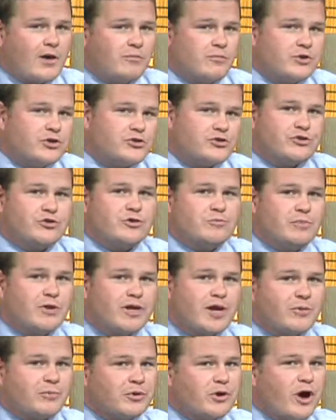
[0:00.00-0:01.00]
Be sure to
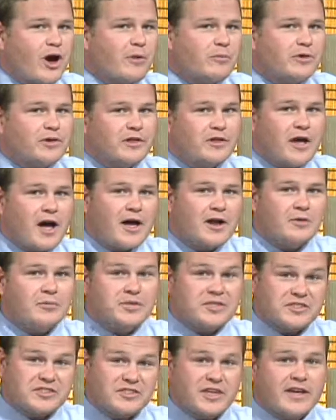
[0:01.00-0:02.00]
pick up a copy of the item
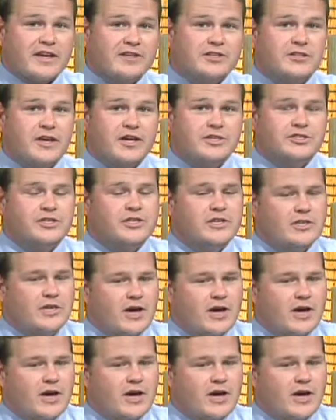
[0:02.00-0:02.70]
and stay in touch.